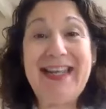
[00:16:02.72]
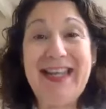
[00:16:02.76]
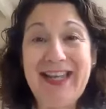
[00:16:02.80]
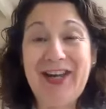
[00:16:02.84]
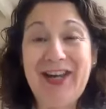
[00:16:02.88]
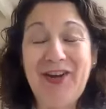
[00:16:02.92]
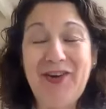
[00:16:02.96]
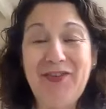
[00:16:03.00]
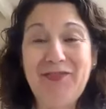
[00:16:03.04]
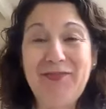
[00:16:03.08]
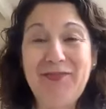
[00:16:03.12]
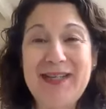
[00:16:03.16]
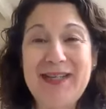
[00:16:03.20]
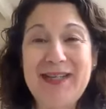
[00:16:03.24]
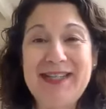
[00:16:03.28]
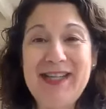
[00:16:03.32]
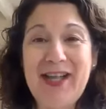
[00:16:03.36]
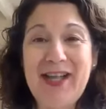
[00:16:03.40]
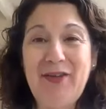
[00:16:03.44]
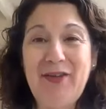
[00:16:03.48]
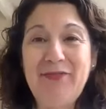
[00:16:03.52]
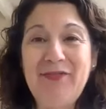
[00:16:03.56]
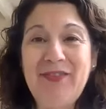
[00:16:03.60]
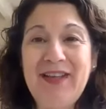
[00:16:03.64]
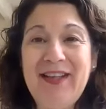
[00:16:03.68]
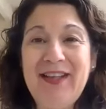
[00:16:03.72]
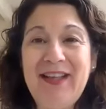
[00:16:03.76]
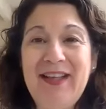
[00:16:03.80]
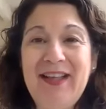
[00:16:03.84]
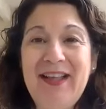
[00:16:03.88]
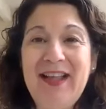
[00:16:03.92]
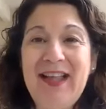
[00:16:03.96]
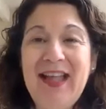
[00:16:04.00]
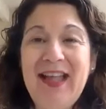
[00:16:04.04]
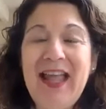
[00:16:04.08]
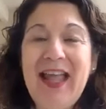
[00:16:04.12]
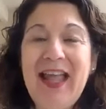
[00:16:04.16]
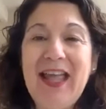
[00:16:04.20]
care of myself?
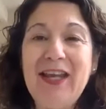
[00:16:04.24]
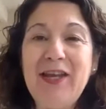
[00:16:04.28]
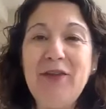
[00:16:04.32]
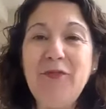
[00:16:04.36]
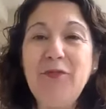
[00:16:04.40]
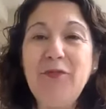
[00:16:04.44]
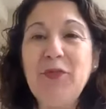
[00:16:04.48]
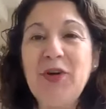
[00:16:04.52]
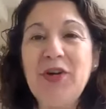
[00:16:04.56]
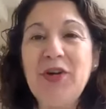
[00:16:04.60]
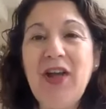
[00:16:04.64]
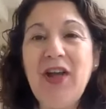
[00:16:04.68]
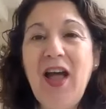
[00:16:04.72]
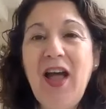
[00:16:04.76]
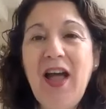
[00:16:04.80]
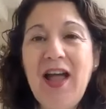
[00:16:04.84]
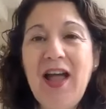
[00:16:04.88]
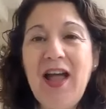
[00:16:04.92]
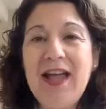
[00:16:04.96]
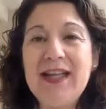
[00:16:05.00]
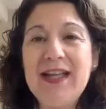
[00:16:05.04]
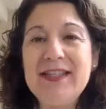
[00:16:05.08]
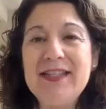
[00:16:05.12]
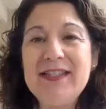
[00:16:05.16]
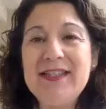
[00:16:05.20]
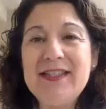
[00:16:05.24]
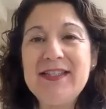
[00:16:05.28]
And if we're not,